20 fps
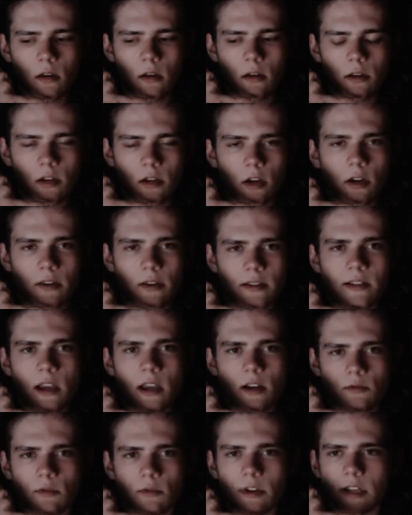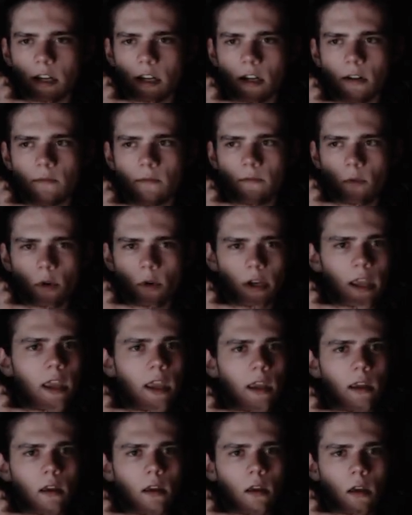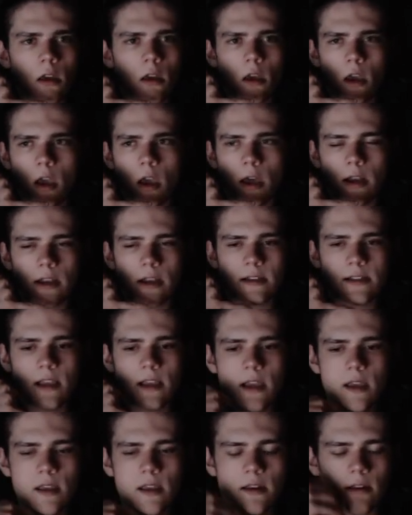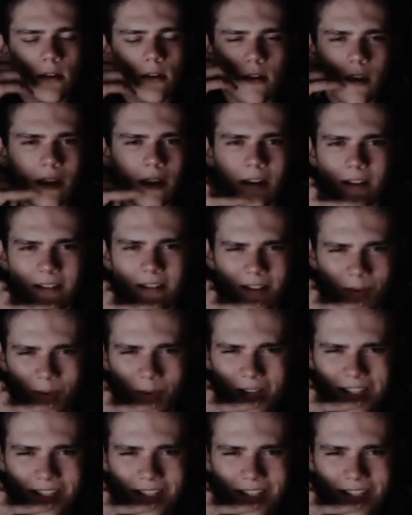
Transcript: you're on the schedule here 4 to 8. And I was like, what?